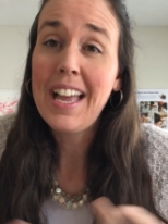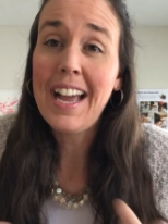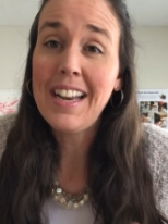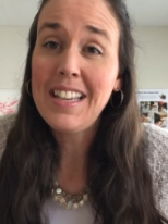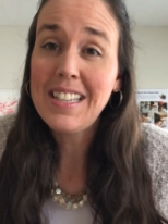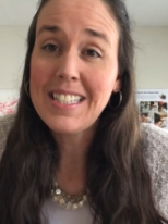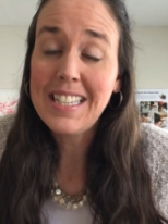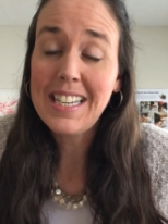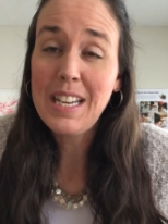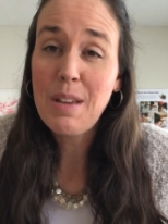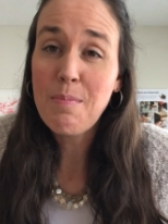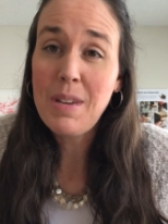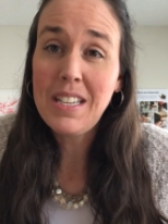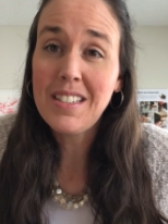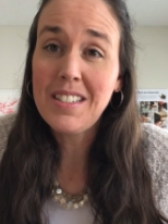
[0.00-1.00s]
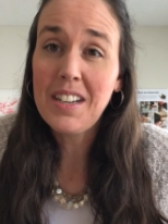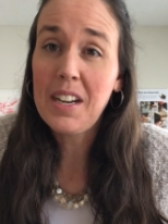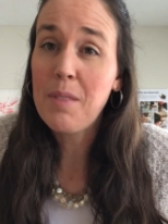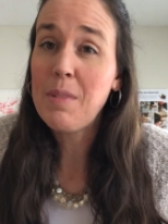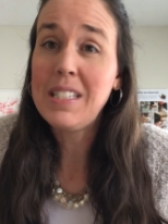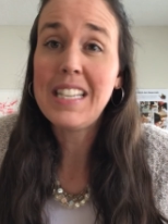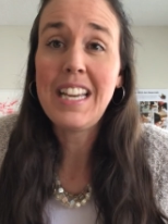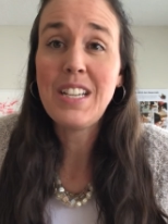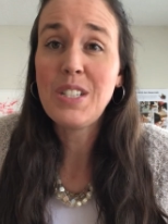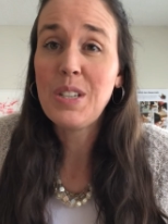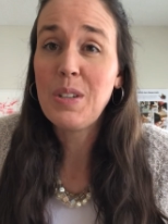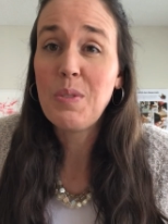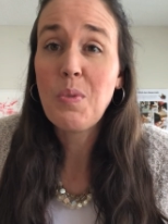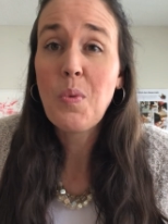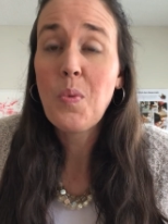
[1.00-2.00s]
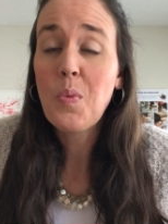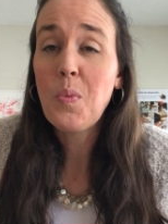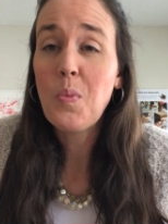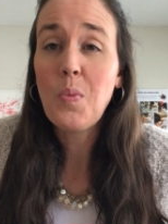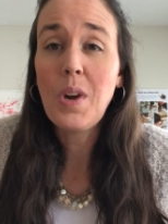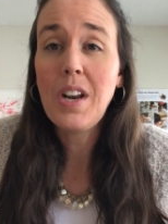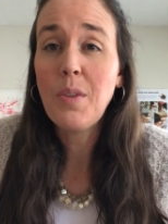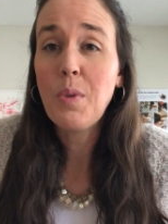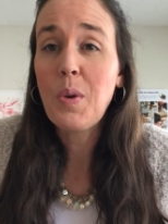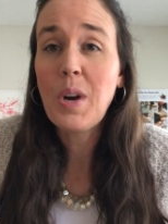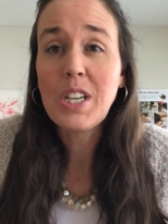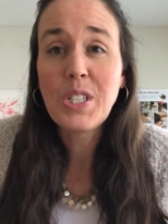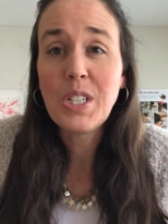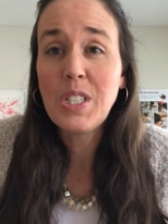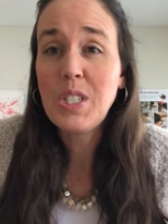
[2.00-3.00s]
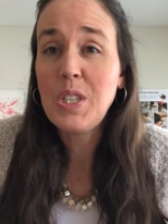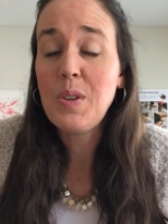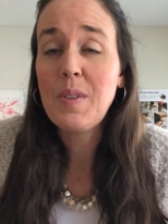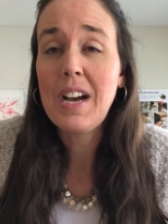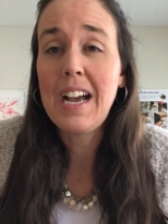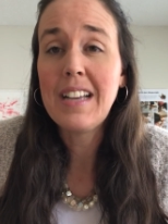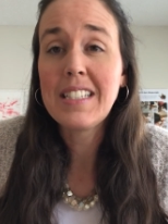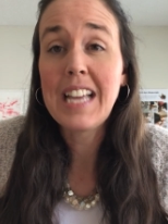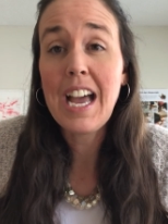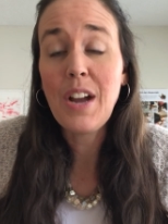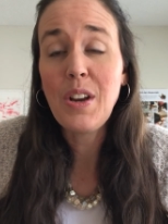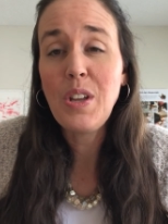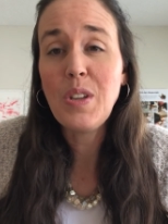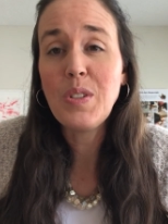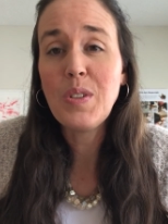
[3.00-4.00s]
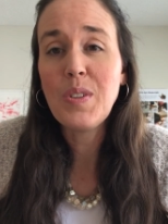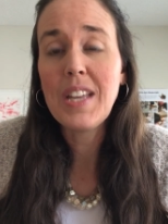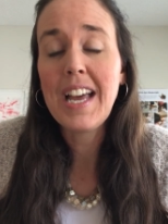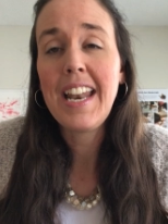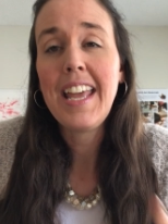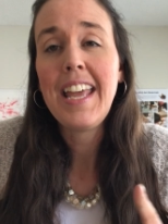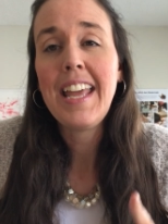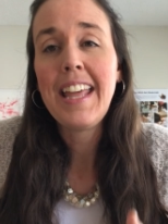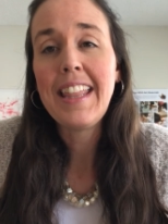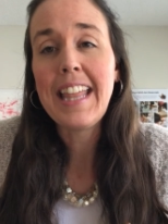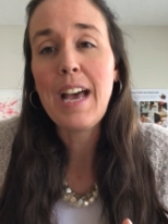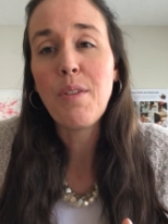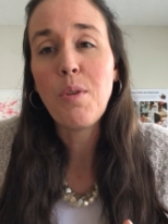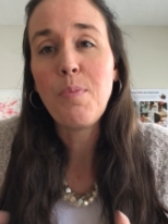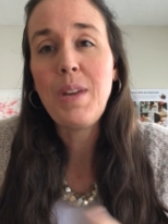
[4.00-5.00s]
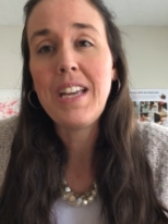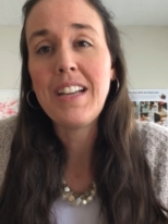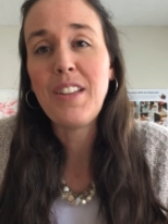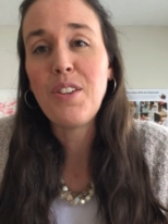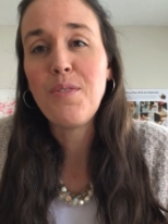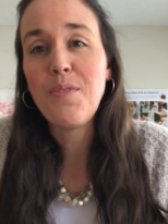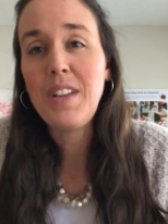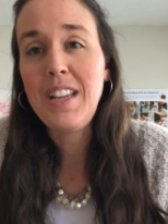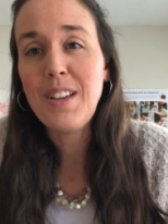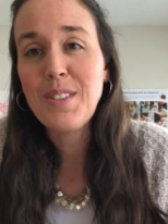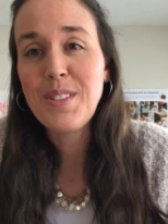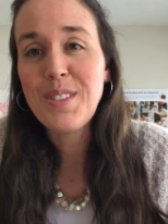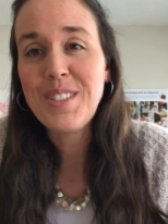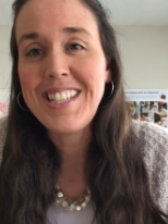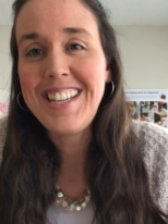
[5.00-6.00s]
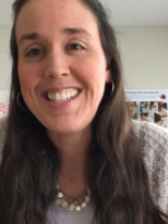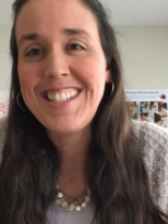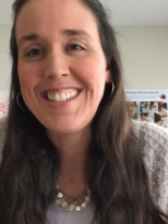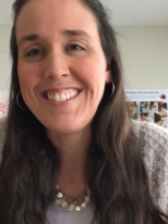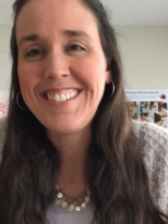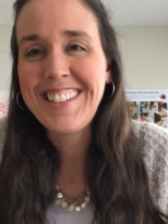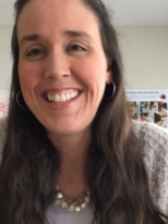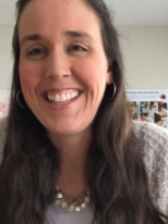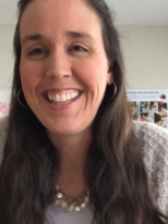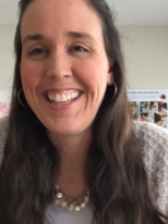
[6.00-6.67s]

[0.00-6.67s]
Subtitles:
How do you study a piece of documentation? What questions do you ask? How do you do that? That will be another video, so stay tuned.